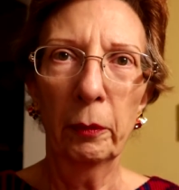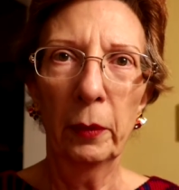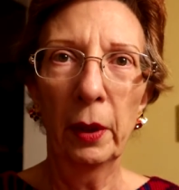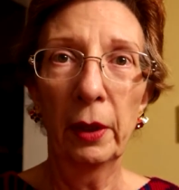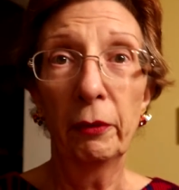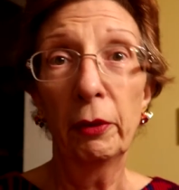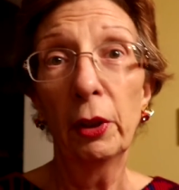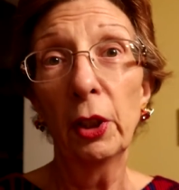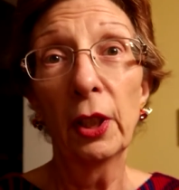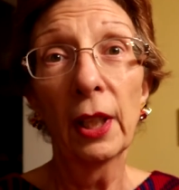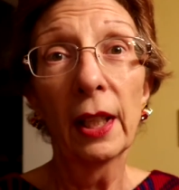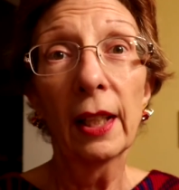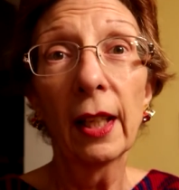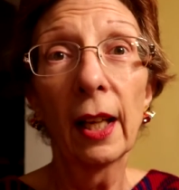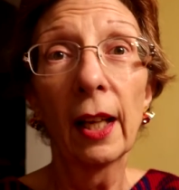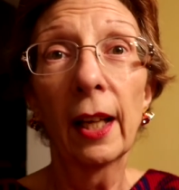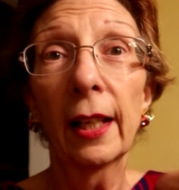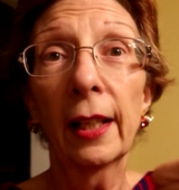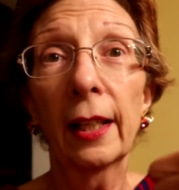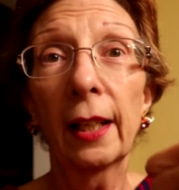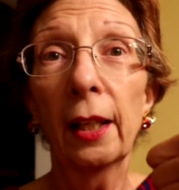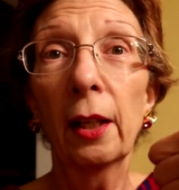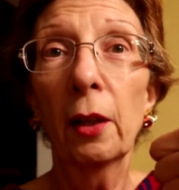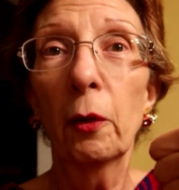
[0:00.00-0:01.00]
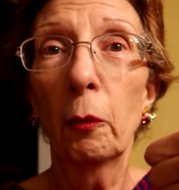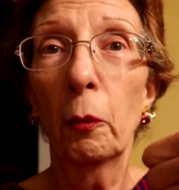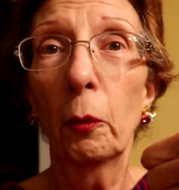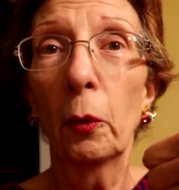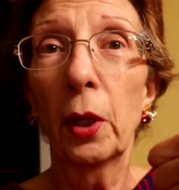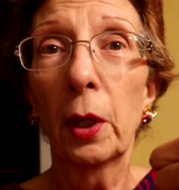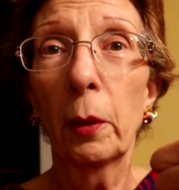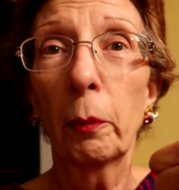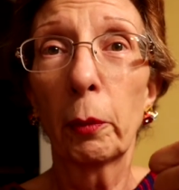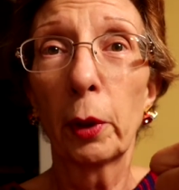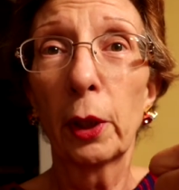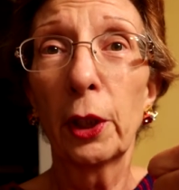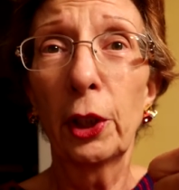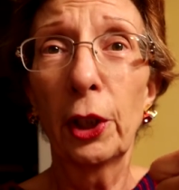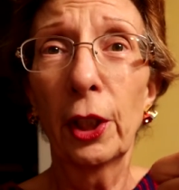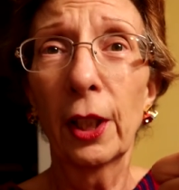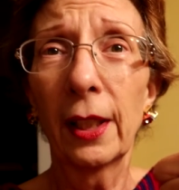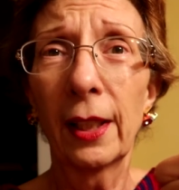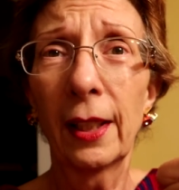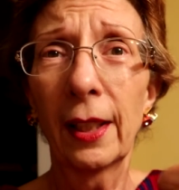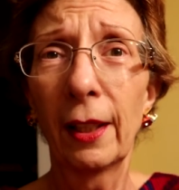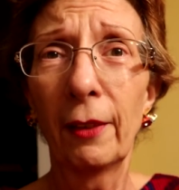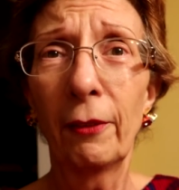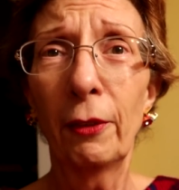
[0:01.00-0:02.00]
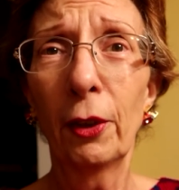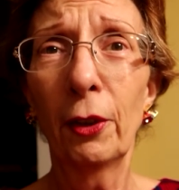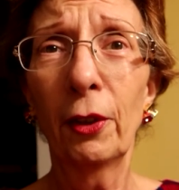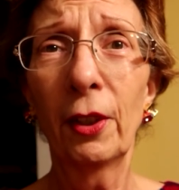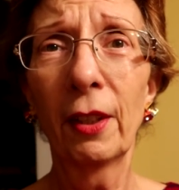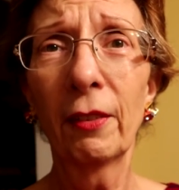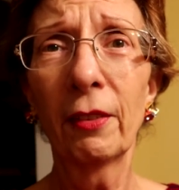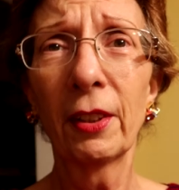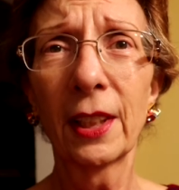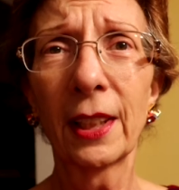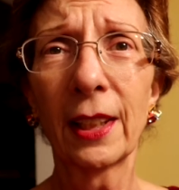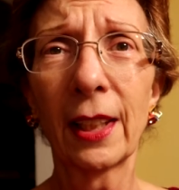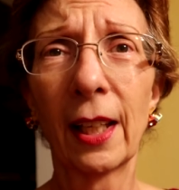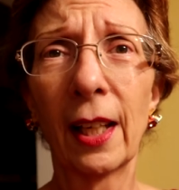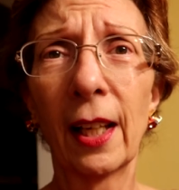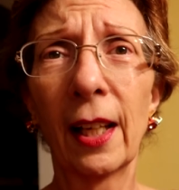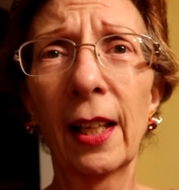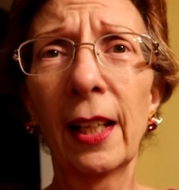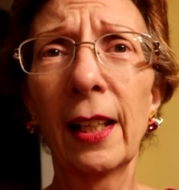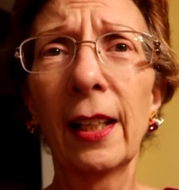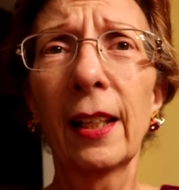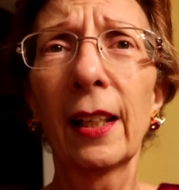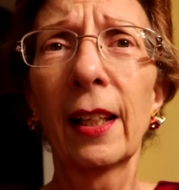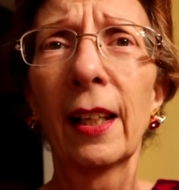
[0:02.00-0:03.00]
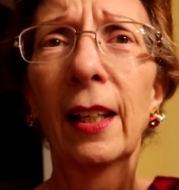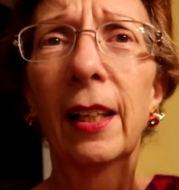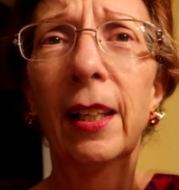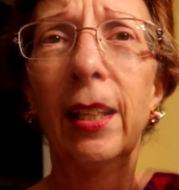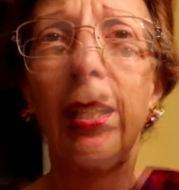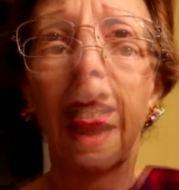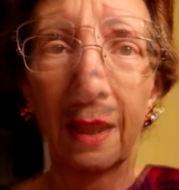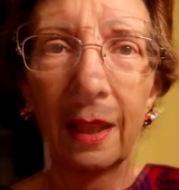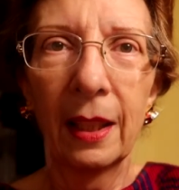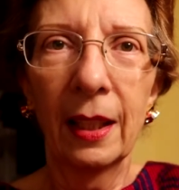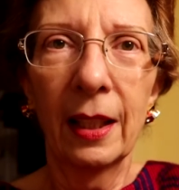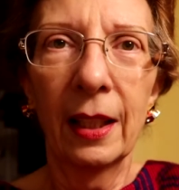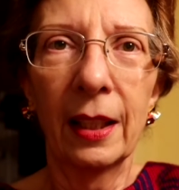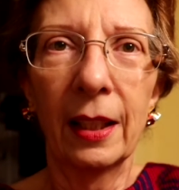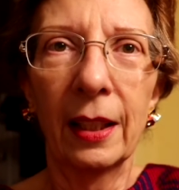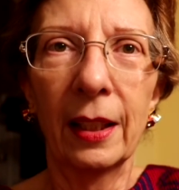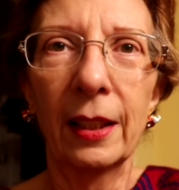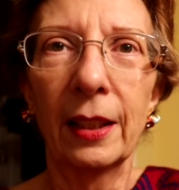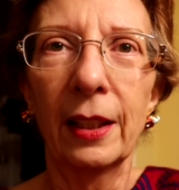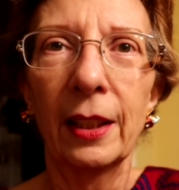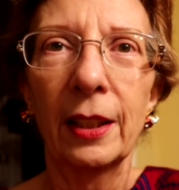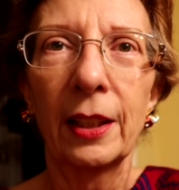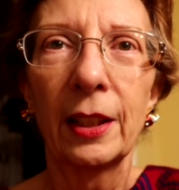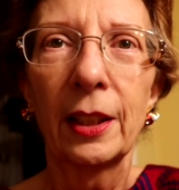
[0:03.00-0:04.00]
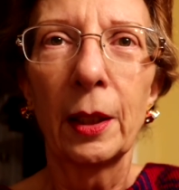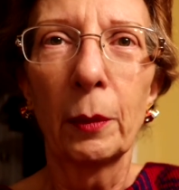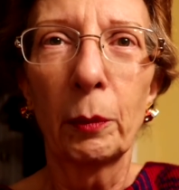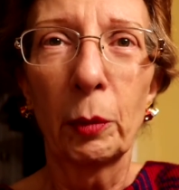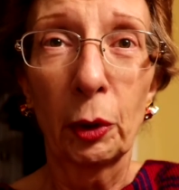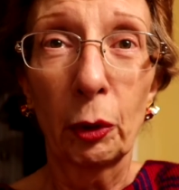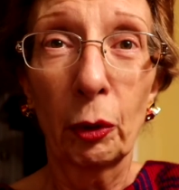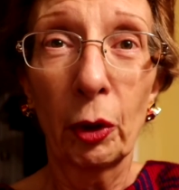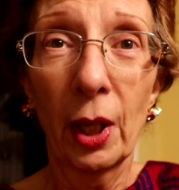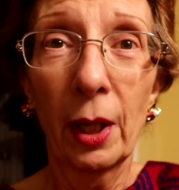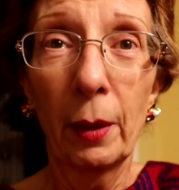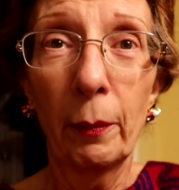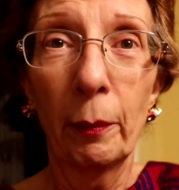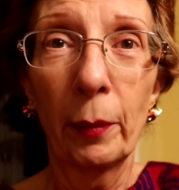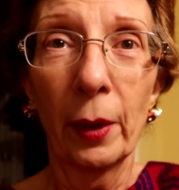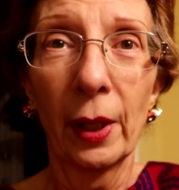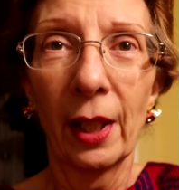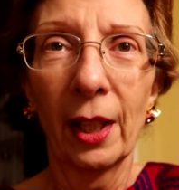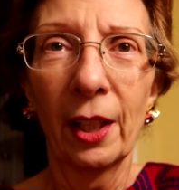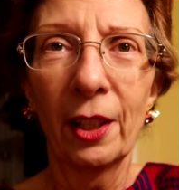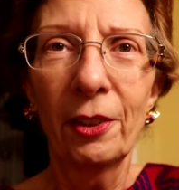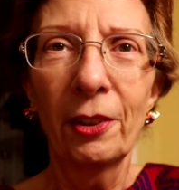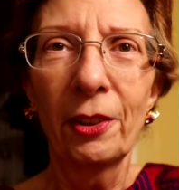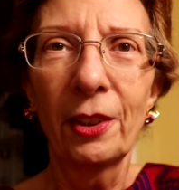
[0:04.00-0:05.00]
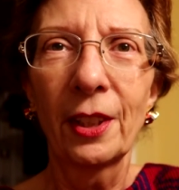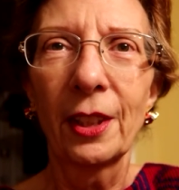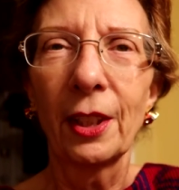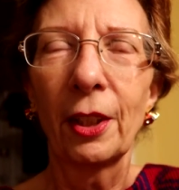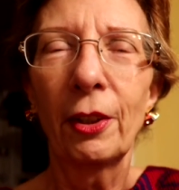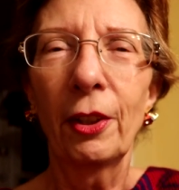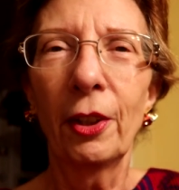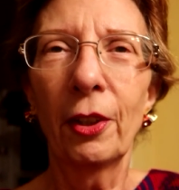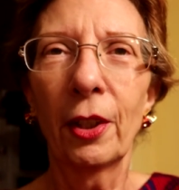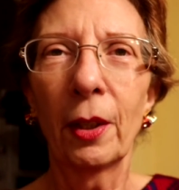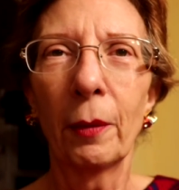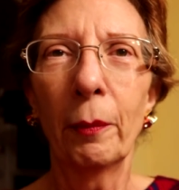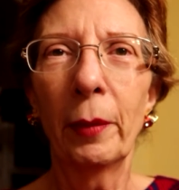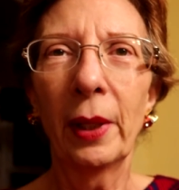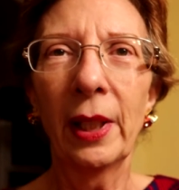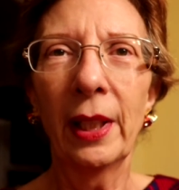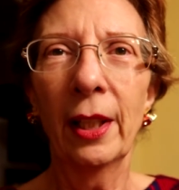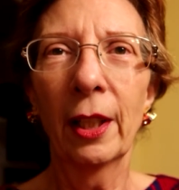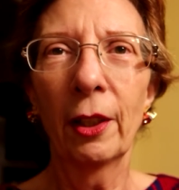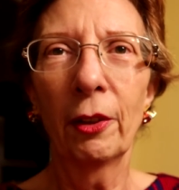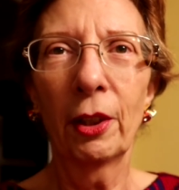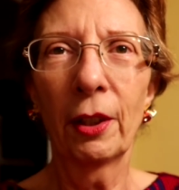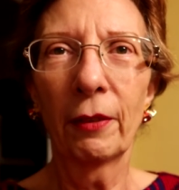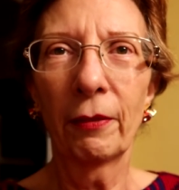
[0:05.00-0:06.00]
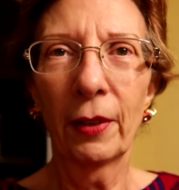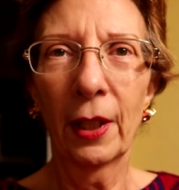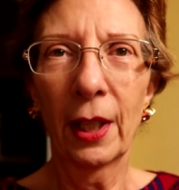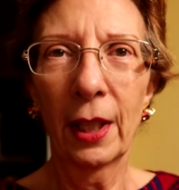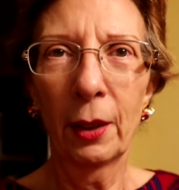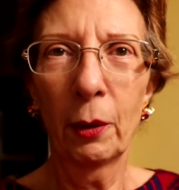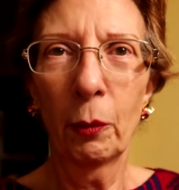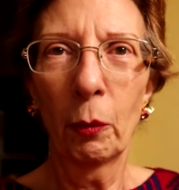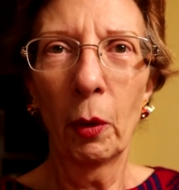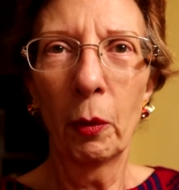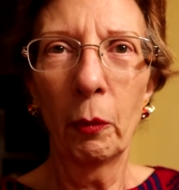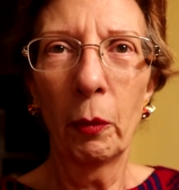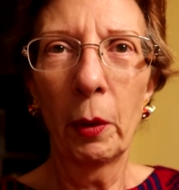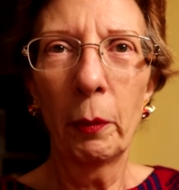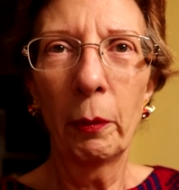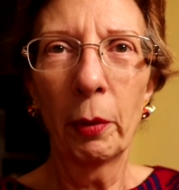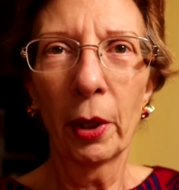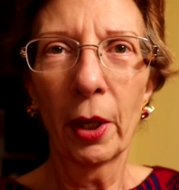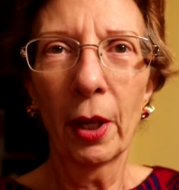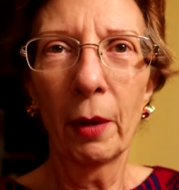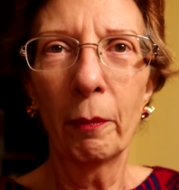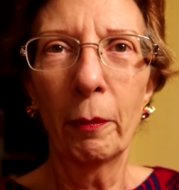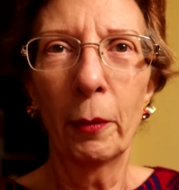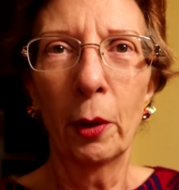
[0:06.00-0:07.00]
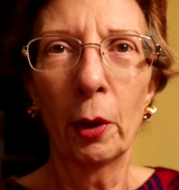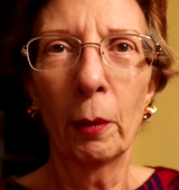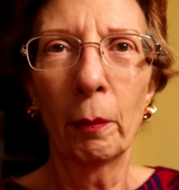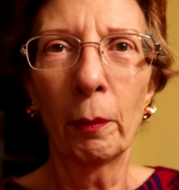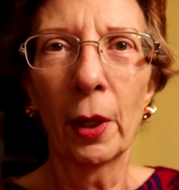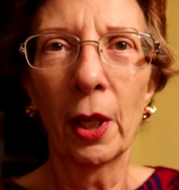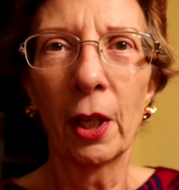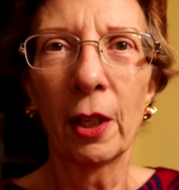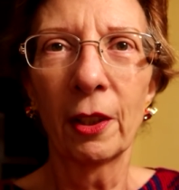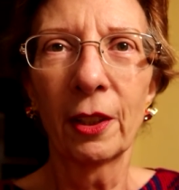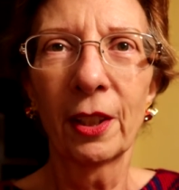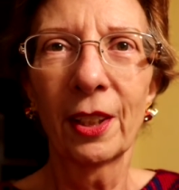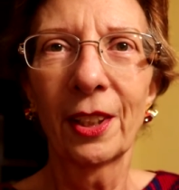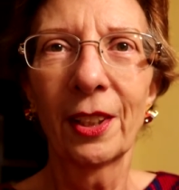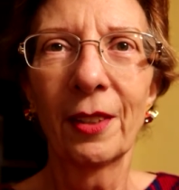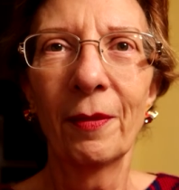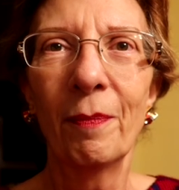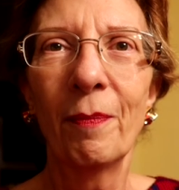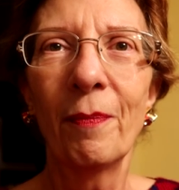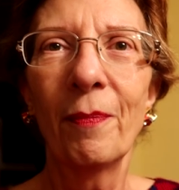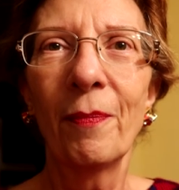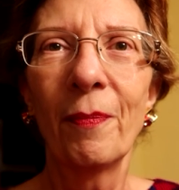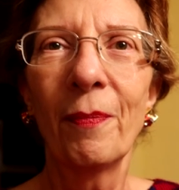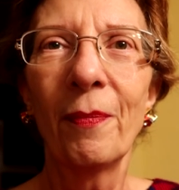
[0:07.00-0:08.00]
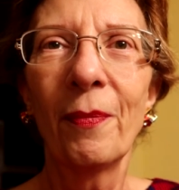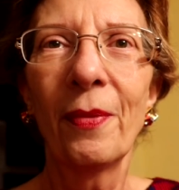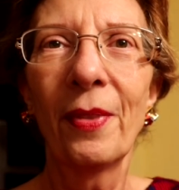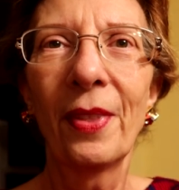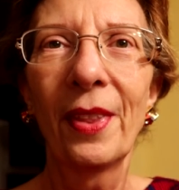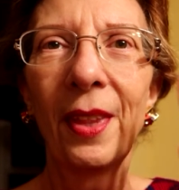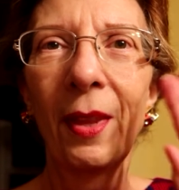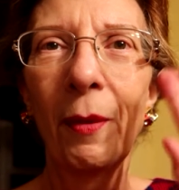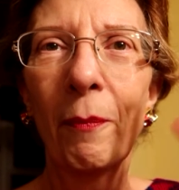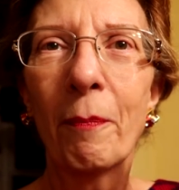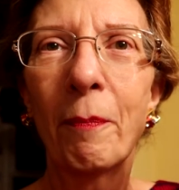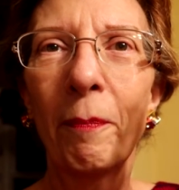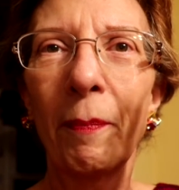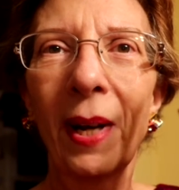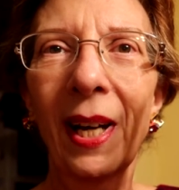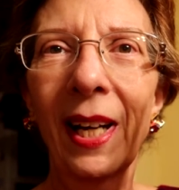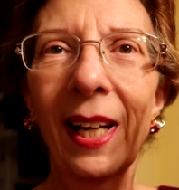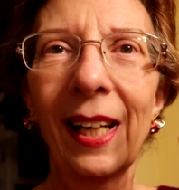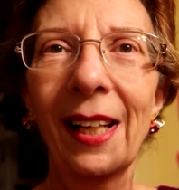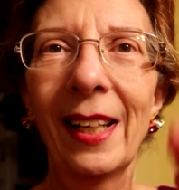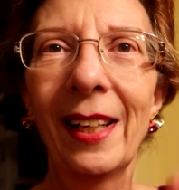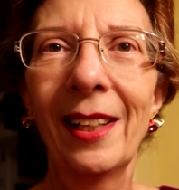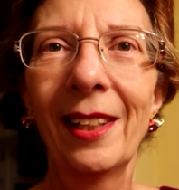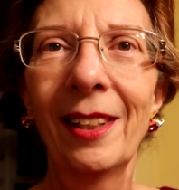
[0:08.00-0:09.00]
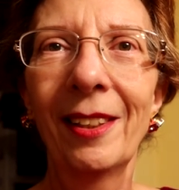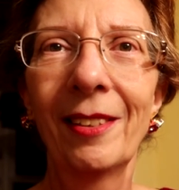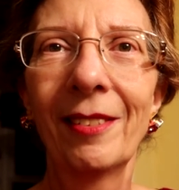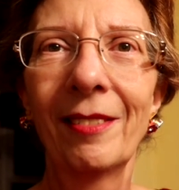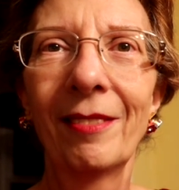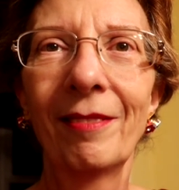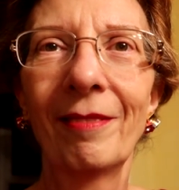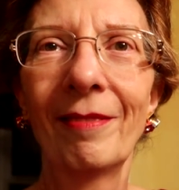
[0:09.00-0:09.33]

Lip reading: If you did like it, we'd appreciate it if you give us a like, subscribe below so you can be notified when we put up more blogs. Bye!